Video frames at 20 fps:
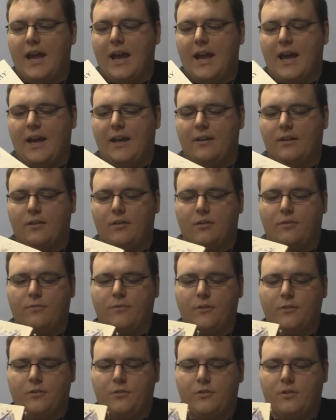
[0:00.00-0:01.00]
And the
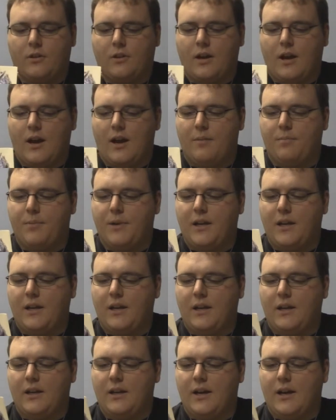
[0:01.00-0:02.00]
first
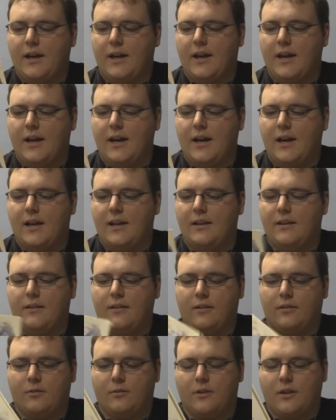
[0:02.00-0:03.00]
copy I got,
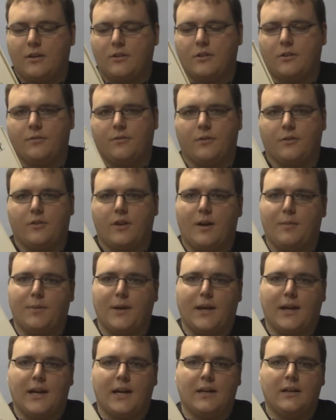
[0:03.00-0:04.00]
this was actually the first
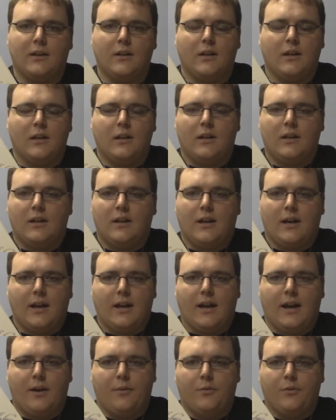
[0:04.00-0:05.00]
copy I got,
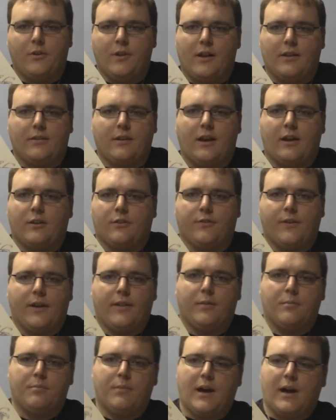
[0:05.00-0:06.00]
I was not
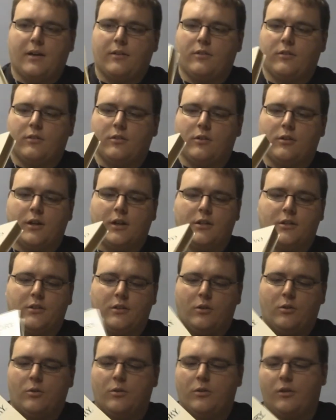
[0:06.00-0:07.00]
satisfied. The box is
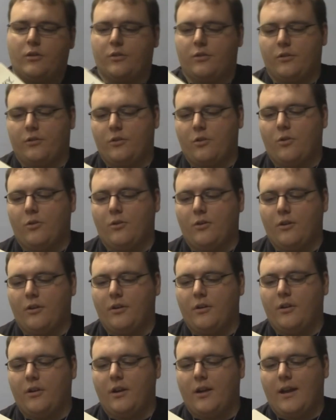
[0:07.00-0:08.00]
crushed, the corners are
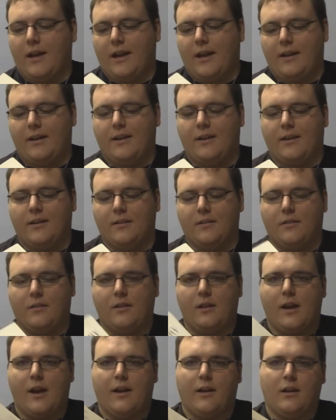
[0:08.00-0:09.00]
torn, and
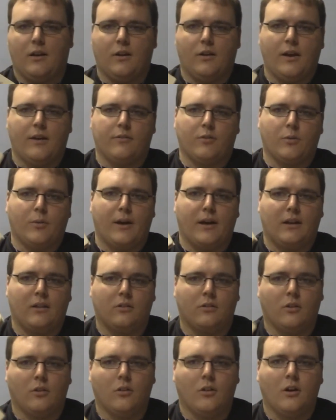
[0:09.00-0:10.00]
after
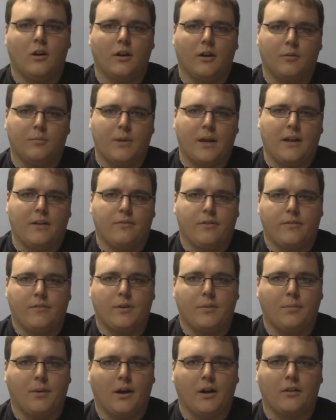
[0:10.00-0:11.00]
waiting so long and paying
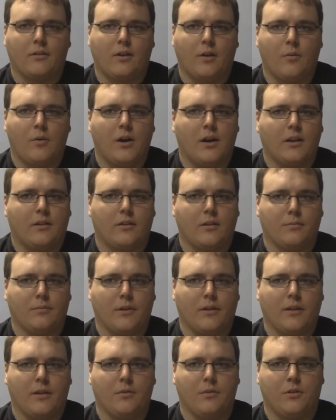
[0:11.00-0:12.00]
$50, I wanted
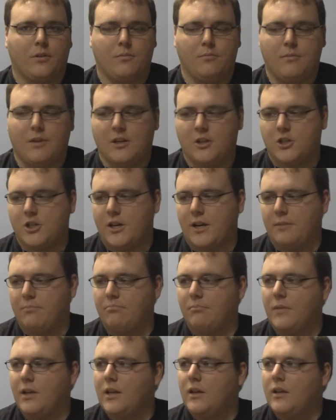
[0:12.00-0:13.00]
something that was in mint shape.